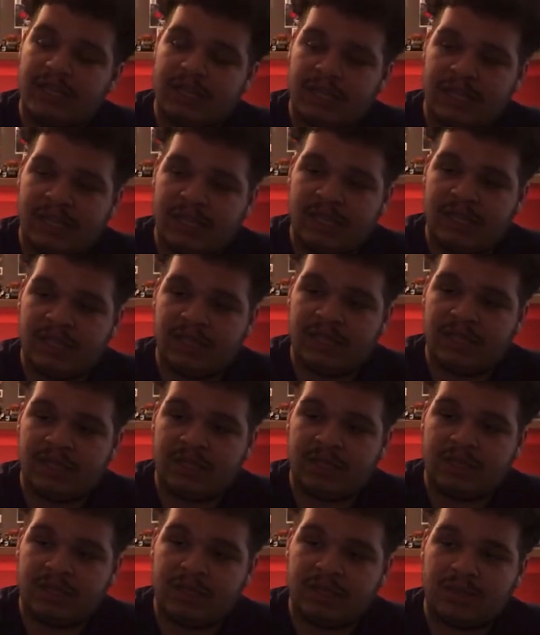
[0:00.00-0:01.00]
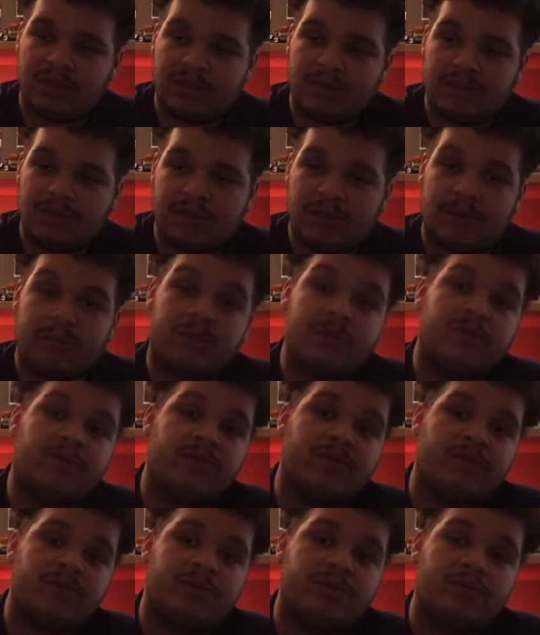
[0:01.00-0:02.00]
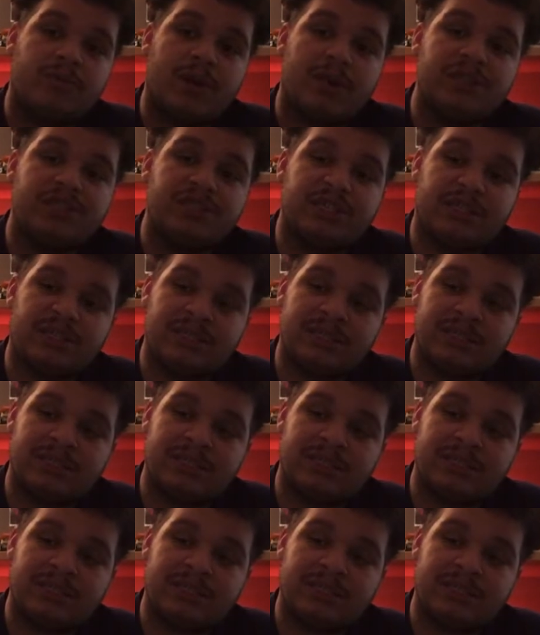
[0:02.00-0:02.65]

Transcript: And I'm looking forward to watching it.